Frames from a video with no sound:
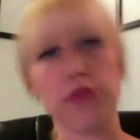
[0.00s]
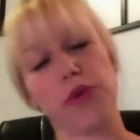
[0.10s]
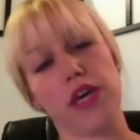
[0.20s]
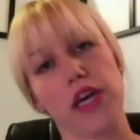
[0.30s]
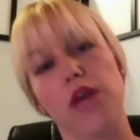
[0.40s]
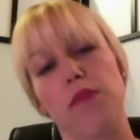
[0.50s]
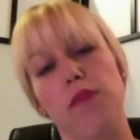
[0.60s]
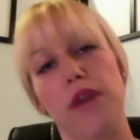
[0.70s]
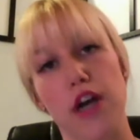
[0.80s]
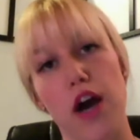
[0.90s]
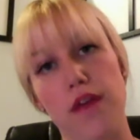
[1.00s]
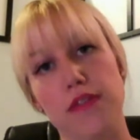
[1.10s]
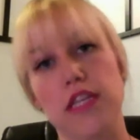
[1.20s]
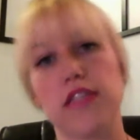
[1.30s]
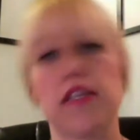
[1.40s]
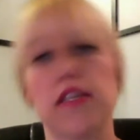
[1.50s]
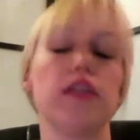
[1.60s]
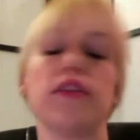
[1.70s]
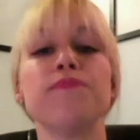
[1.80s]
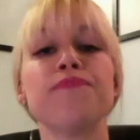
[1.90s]
doing a running off
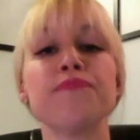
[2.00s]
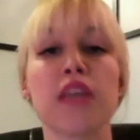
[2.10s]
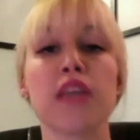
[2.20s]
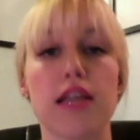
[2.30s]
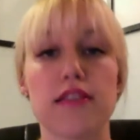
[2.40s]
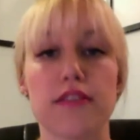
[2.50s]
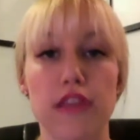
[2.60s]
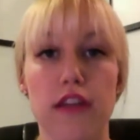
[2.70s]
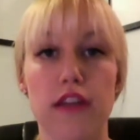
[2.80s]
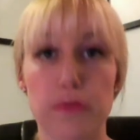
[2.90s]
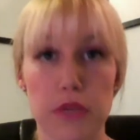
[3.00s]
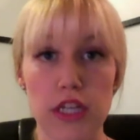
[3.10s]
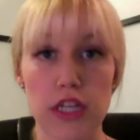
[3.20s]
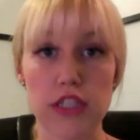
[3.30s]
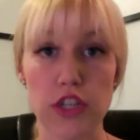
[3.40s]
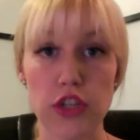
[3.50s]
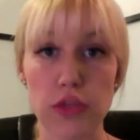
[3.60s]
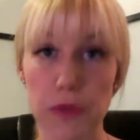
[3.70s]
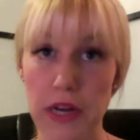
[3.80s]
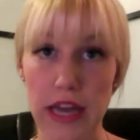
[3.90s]
season and stuff like that, if I'm going to continue
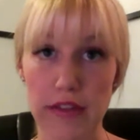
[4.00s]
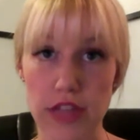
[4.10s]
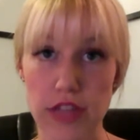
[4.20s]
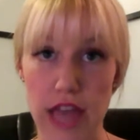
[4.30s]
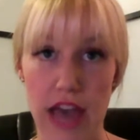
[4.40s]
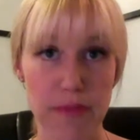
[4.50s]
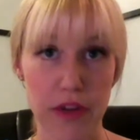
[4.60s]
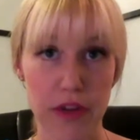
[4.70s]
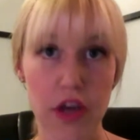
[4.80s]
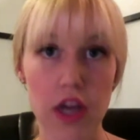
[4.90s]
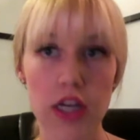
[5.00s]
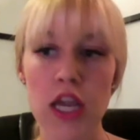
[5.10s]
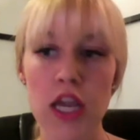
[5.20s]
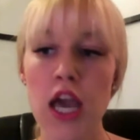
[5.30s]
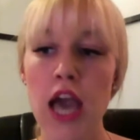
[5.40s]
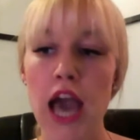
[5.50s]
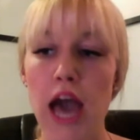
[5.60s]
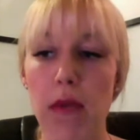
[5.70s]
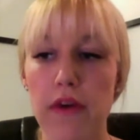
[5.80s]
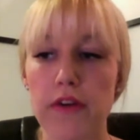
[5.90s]
running after the half marathon.
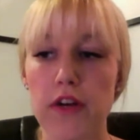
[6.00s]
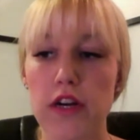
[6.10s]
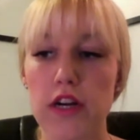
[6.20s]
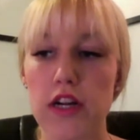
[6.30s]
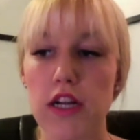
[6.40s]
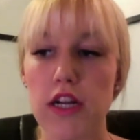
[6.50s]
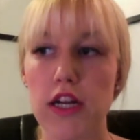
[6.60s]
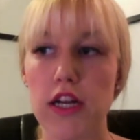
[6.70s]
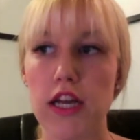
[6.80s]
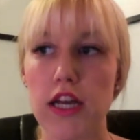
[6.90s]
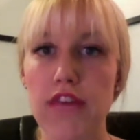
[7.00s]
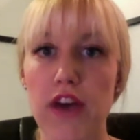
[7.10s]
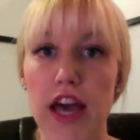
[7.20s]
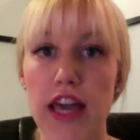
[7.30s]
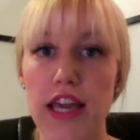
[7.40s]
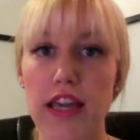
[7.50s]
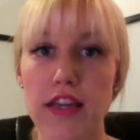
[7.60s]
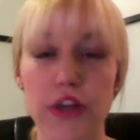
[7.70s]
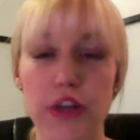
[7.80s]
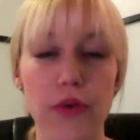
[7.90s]
However, if I
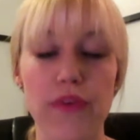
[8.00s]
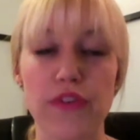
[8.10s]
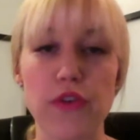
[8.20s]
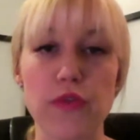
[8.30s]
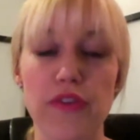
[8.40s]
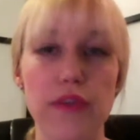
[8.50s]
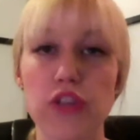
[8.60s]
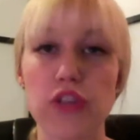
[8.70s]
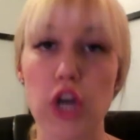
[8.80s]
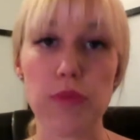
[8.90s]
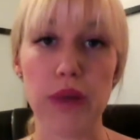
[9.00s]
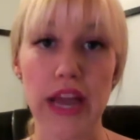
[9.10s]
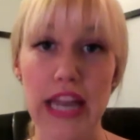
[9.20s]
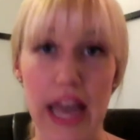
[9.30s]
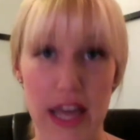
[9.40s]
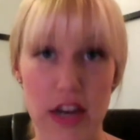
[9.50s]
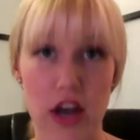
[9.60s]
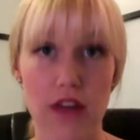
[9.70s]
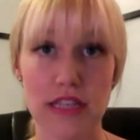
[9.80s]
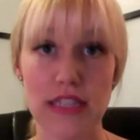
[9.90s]
took a break and had an
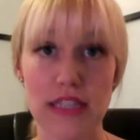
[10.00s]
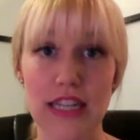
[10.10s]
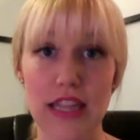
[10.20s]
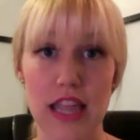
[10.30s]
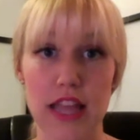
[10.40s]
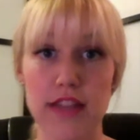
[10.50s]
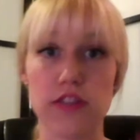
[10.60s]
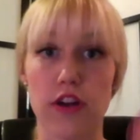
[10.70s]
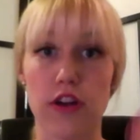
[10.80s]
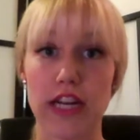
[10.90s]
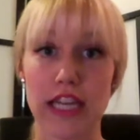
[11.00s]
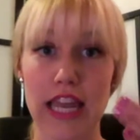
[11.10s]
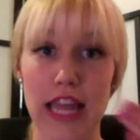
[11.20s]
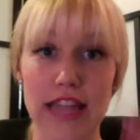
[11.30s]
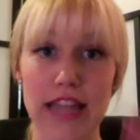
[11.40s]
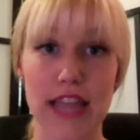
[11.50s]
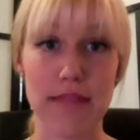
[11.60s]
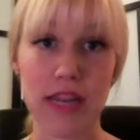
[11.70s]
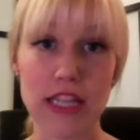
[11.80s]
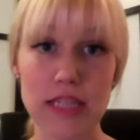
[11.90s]
off season and then started again at
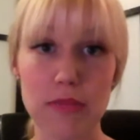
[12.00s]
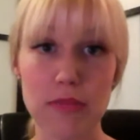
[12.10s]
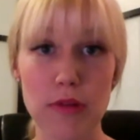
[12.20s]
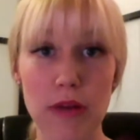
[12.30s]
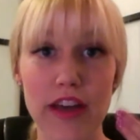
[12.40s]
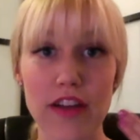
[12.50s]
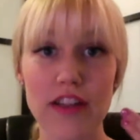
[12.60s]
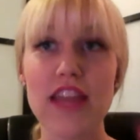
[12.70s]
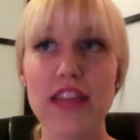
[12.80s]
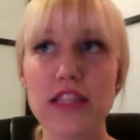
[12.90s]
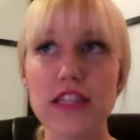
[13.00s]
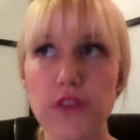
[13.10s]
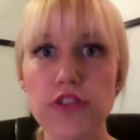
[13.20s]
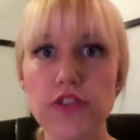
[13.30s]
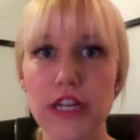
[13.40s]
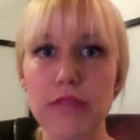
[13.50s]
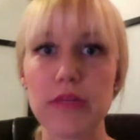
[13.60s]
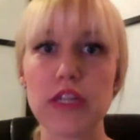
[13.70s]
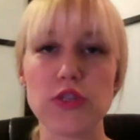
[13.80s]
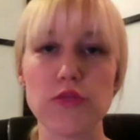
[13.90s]
10 minutes per mile, that's frustrating
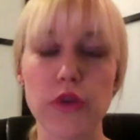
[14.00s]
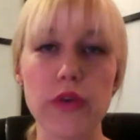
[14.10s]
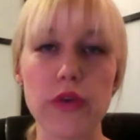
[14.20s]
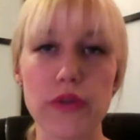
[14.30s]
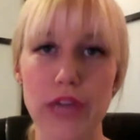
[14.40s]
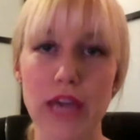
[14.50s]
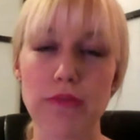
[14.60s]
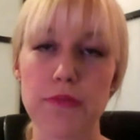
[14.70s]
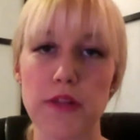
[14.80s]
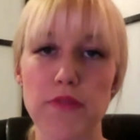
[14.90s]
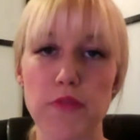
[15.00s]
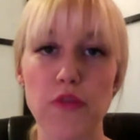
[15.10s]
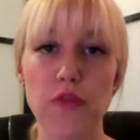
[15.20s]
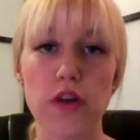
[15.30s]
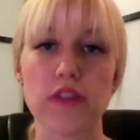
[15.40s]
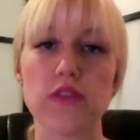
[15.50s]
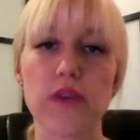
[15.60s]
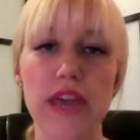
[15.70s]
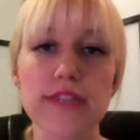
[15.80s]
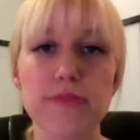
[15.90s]
because you know what you were capable of before. And so
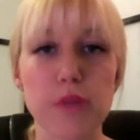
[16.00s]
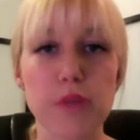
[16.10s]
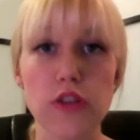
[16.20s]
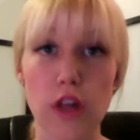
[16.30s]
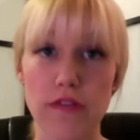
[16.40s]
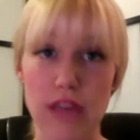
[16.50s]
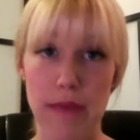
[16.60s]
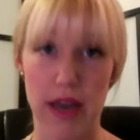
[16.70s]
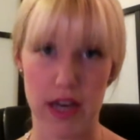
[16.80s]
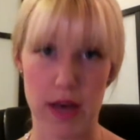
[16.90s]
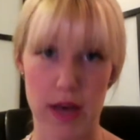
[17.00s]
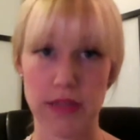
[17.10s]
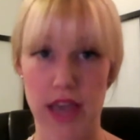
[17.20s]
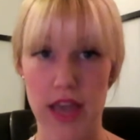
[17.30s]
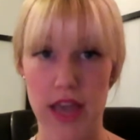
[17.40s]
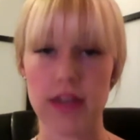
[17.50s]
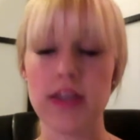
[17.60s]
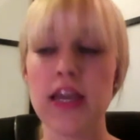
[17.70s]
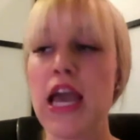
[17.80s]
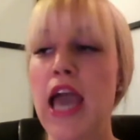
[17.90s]
I had to build all of that back up again.
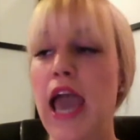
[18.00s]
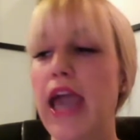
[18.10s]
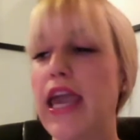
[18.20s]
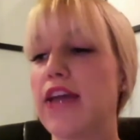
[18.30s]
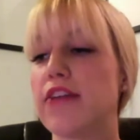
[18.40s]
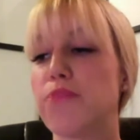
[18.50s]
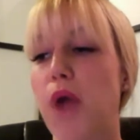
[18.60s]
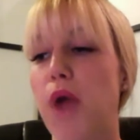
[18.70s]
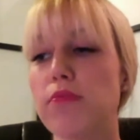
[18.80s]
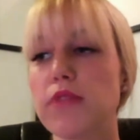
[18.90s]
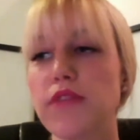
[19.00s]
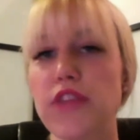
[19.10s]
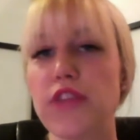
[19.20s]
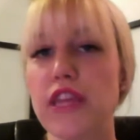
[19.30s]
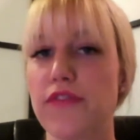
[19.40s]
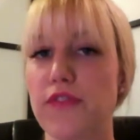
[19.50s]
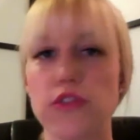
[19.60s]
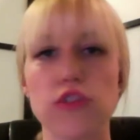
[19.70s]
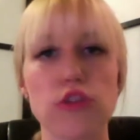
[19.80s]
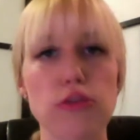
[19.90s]
And probably for like the
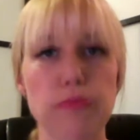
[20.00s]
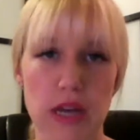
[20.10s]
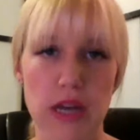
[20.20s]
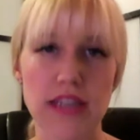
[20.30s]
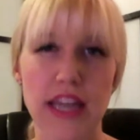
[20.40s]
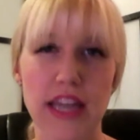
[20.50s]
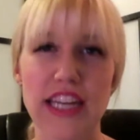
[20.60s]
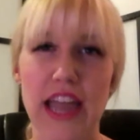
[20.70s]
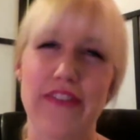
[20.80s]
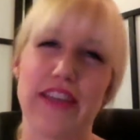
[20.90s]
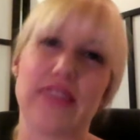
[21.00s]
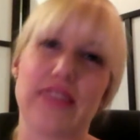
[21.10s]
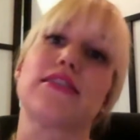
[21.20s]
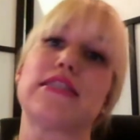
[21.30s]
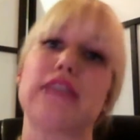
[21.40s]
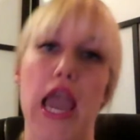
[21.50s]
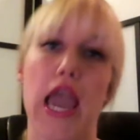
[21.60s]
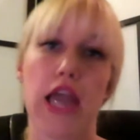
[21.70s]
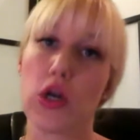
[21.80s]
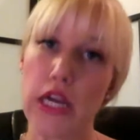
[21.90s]
first 2 months, I didn't have like
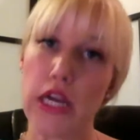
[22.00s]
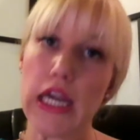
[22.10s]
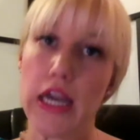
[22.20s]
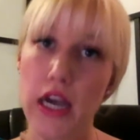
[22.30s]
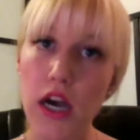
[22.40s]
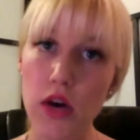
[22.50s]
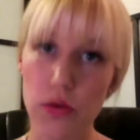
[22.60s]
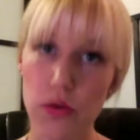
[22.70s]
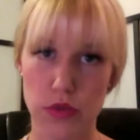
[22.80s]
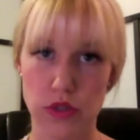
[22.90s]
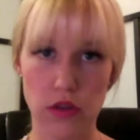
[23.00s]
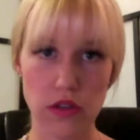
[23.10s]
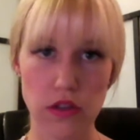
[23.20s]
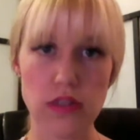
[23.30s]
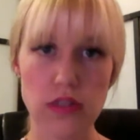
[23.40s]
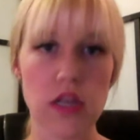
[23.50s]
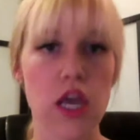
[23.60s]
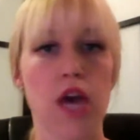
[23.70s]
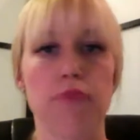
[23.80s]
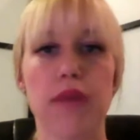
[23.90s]
staggering results,
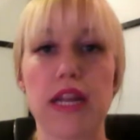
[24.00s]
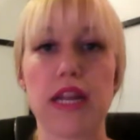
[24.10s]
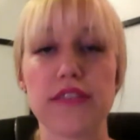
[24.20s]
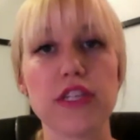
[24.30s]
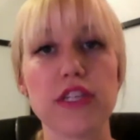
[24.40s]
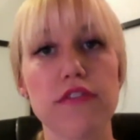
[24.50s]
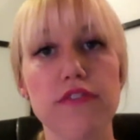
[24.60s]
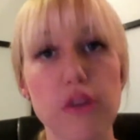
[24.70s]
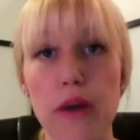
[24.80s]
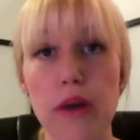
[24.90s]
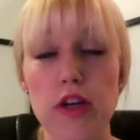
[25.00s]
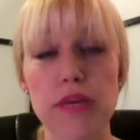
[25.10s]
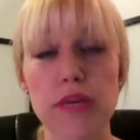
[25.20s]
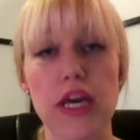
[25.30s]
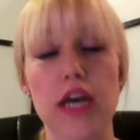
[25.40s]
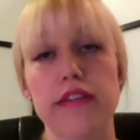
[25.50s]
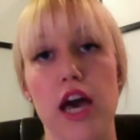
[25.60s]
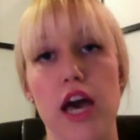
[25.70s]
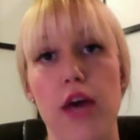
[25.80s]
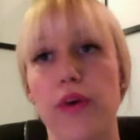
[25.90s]
but I definitely did feel better because
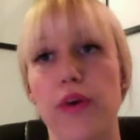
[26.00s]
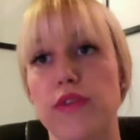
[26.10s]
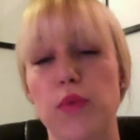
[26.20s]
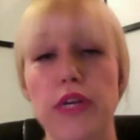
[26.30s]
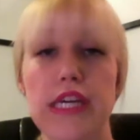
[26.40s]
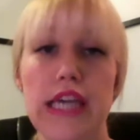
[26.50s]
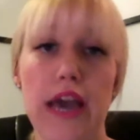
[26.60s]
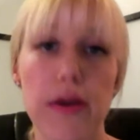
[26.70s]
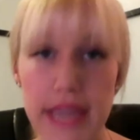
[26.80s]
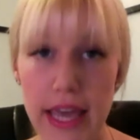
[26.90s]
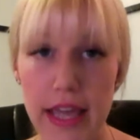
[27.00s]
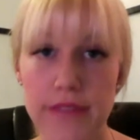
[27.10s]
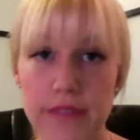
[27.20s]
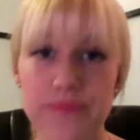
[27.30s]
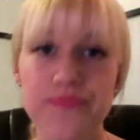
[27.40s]
I was working out again.